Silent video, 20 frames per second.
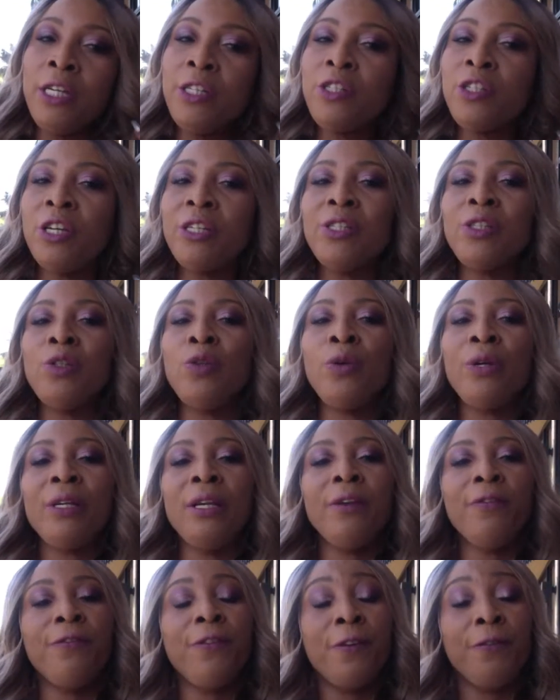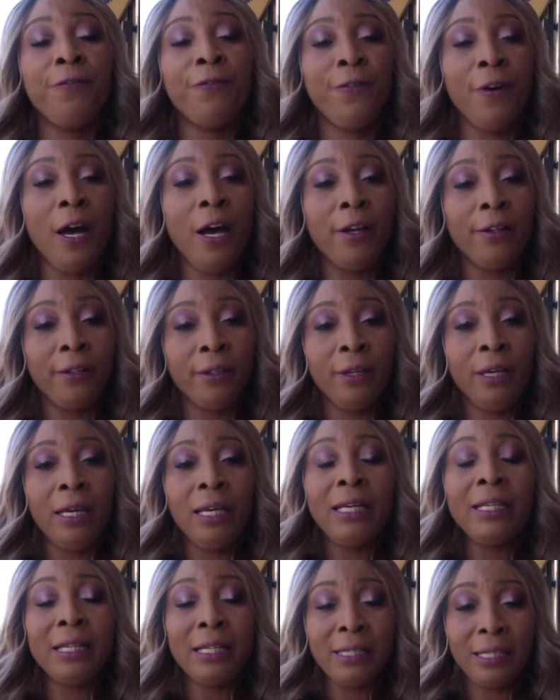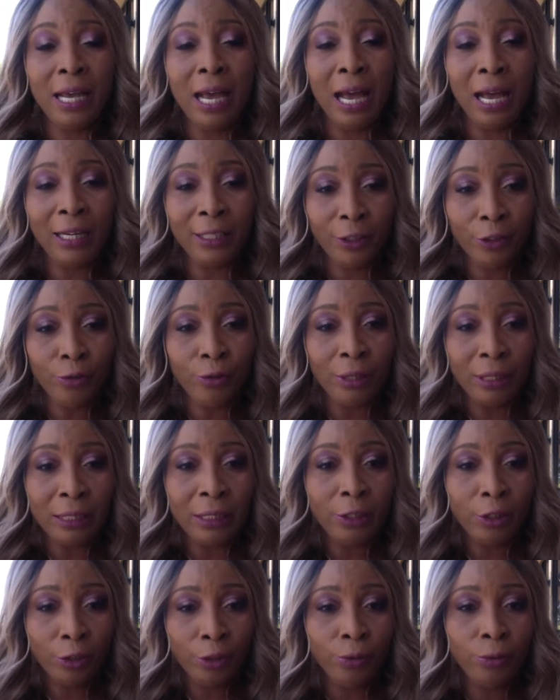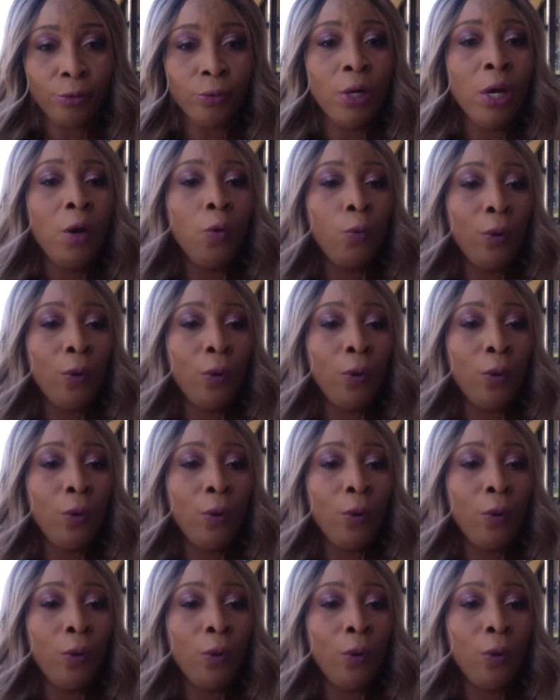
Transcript: just doing it for fun it is actually true.